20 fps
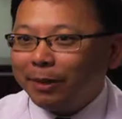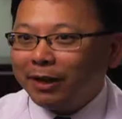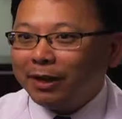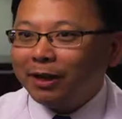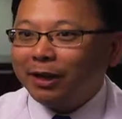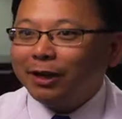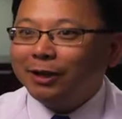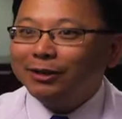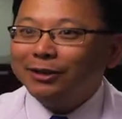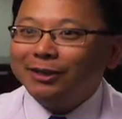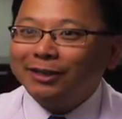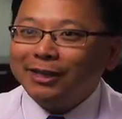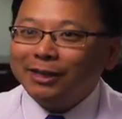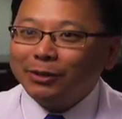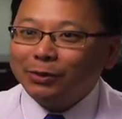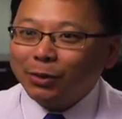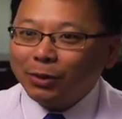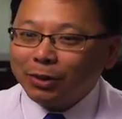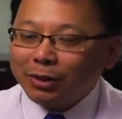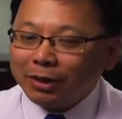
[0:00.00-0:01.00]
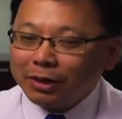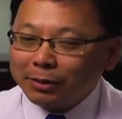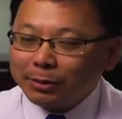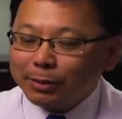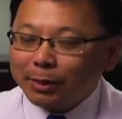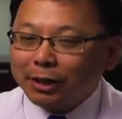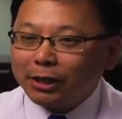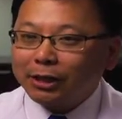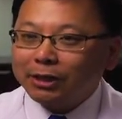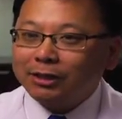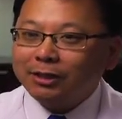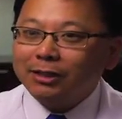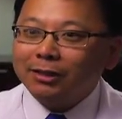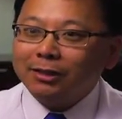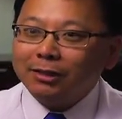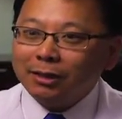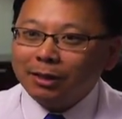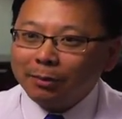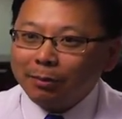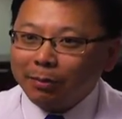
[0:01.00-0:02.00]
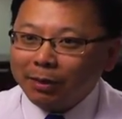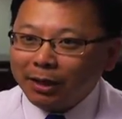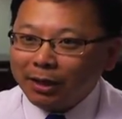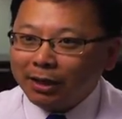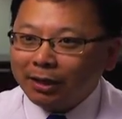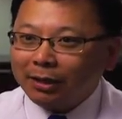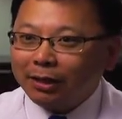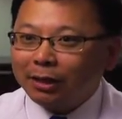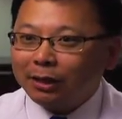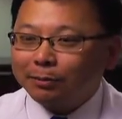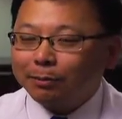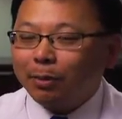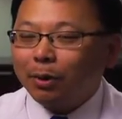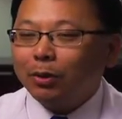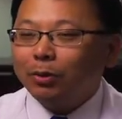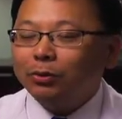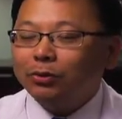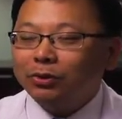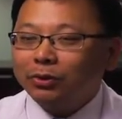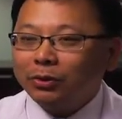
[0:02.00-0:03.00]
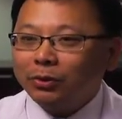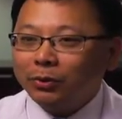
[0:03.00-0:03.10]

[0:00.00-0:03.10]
Because these organisms are consistently being exposed